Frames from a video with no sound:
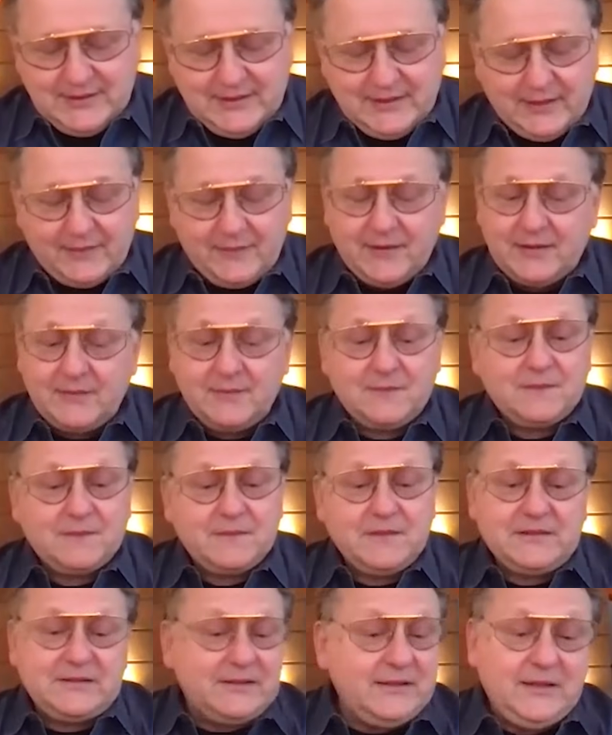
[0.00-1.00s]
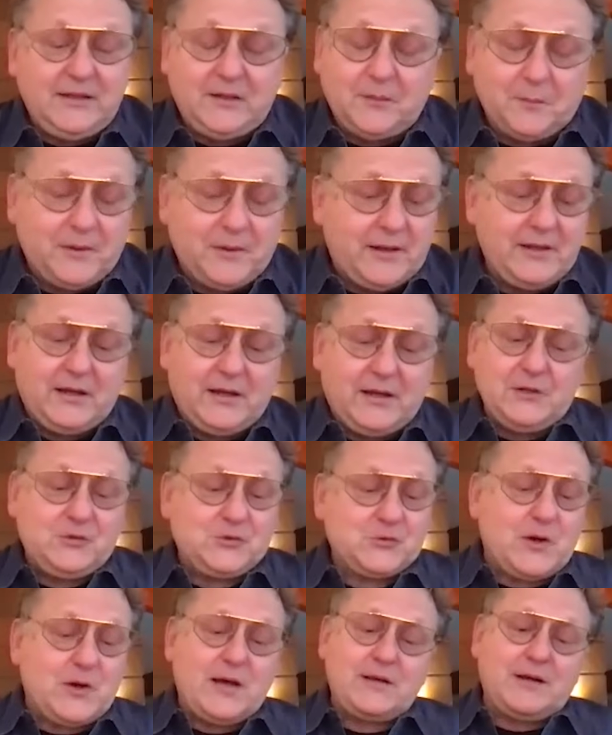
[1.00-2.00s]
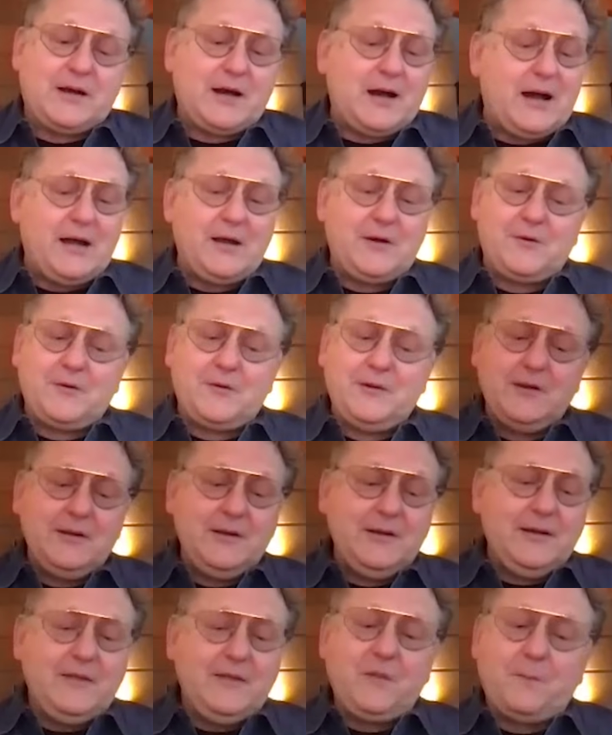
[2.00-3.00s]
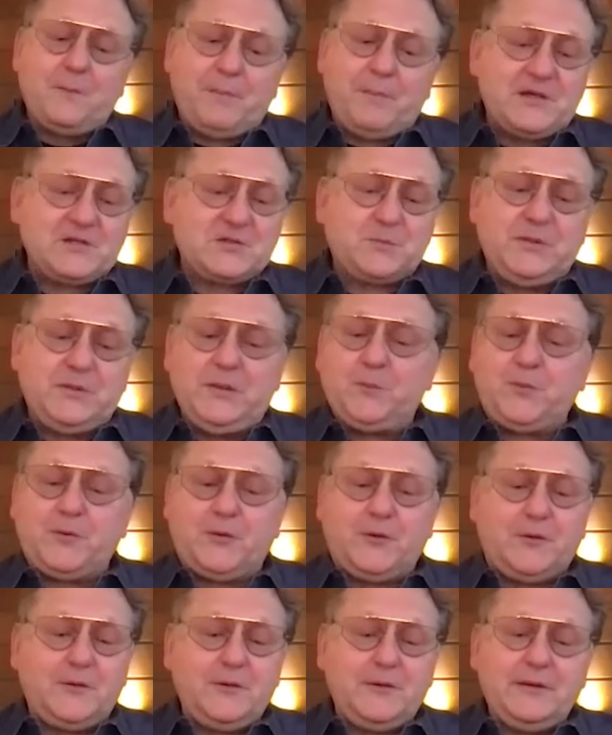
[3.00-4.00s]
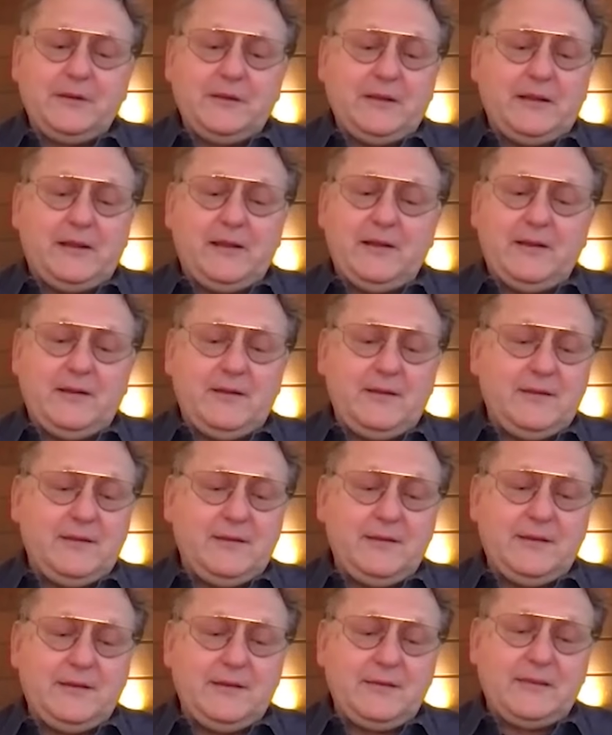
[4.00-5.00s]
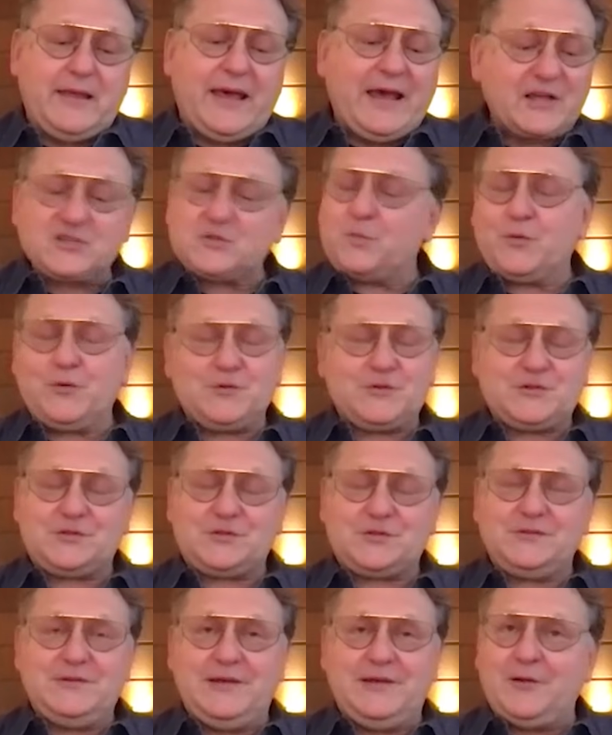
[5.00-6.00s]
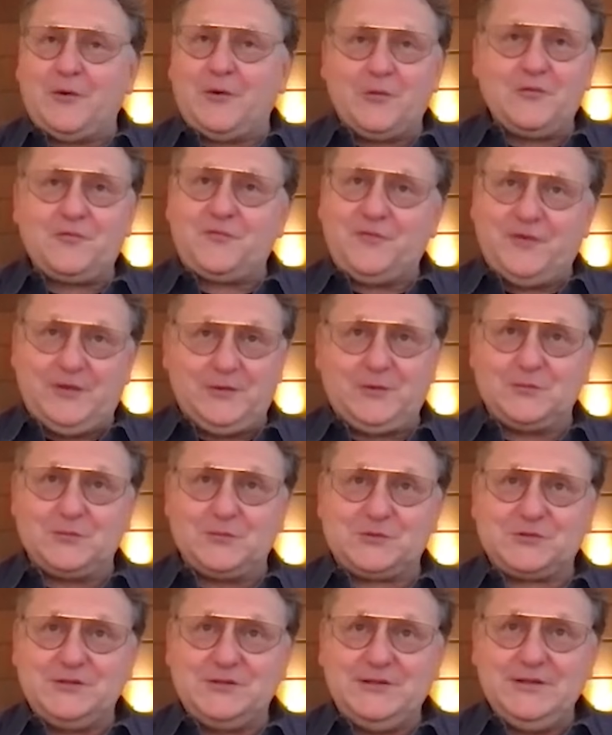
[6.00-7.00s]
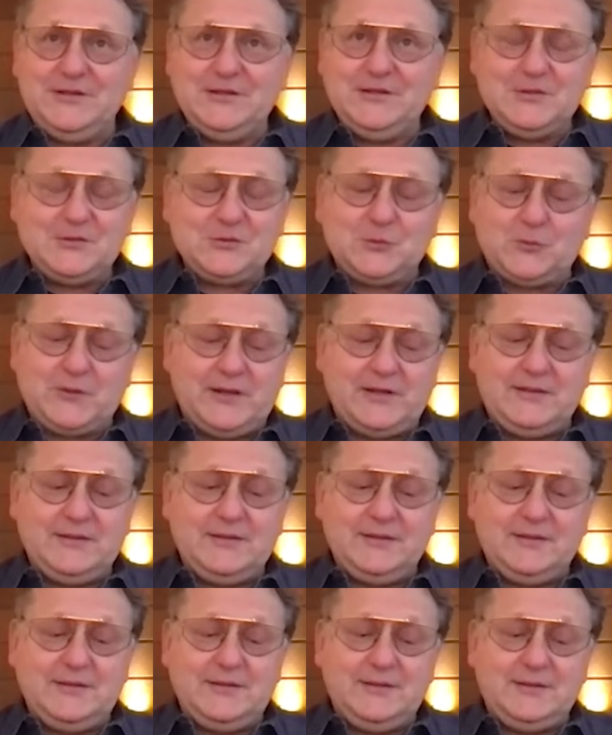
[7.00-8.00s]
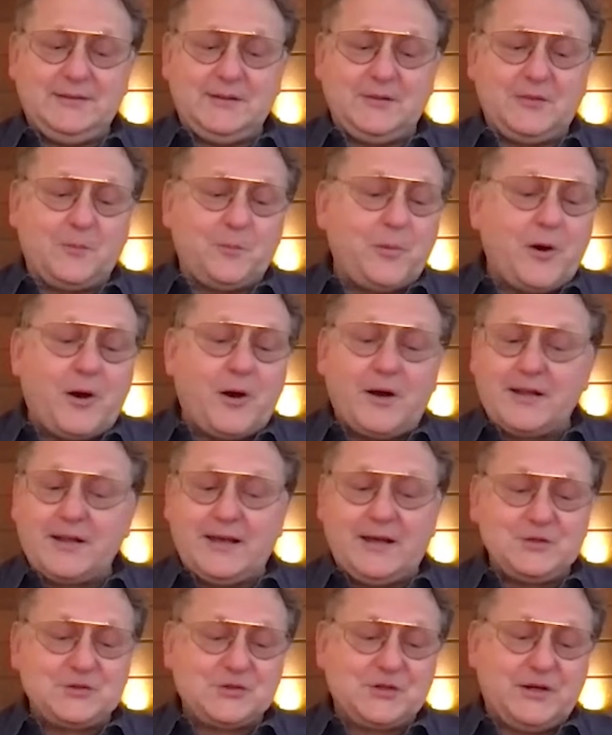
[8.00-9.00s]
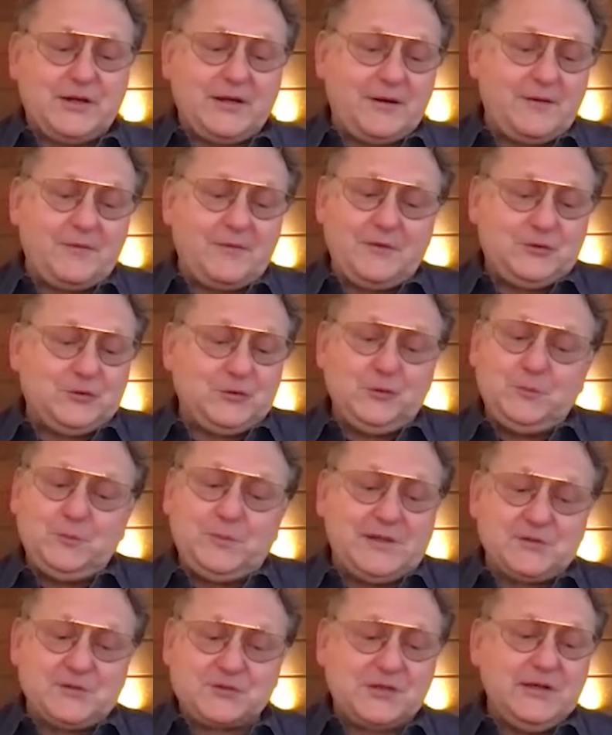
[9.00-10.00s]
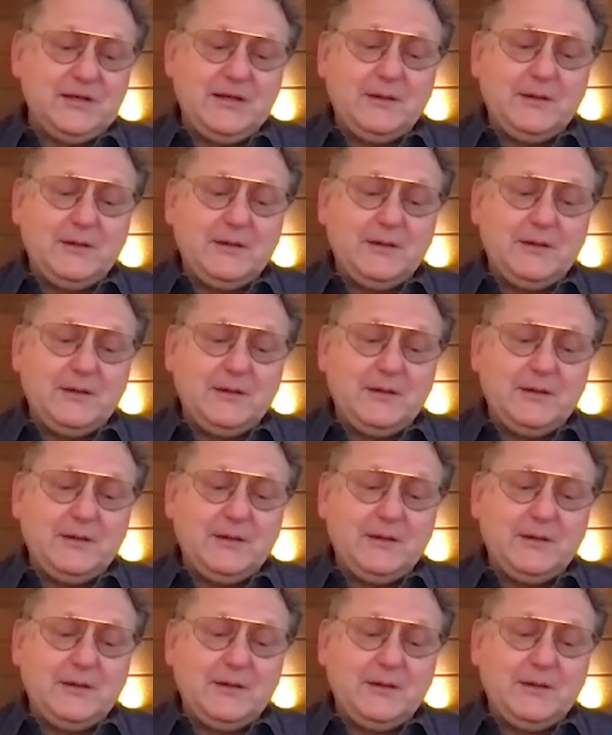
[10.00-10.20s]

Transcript: And then the team, I, I try to hire the best people, uh, experts in all the fields. So when I did uh, the potash, I hired the two best